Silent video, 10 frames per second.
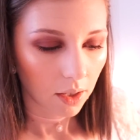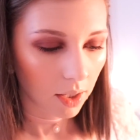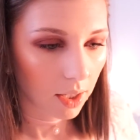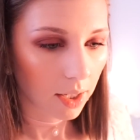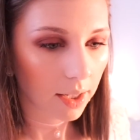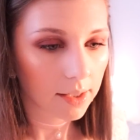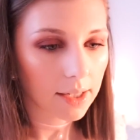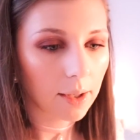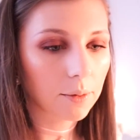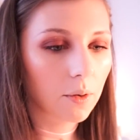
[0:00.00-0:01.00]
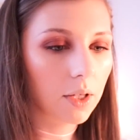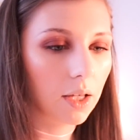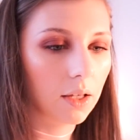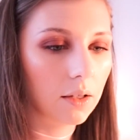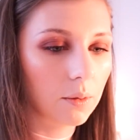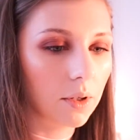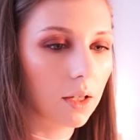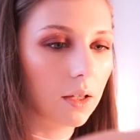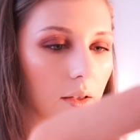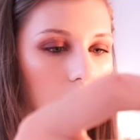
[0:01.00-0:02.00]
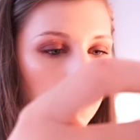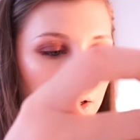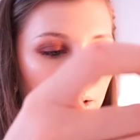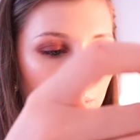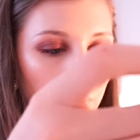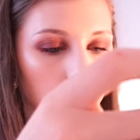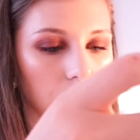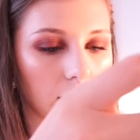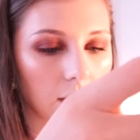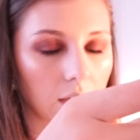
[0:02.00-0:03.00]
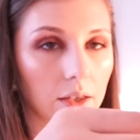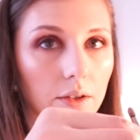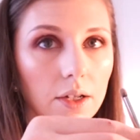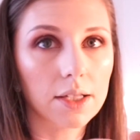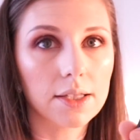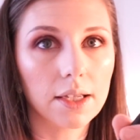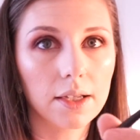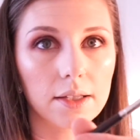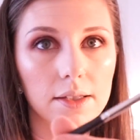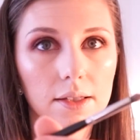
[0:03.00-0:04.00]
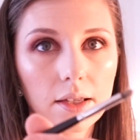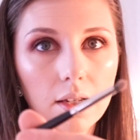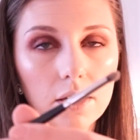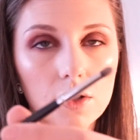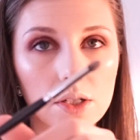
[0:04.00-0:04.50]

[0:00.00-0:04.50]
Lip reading: And I'm going in with Morphe E36, and it's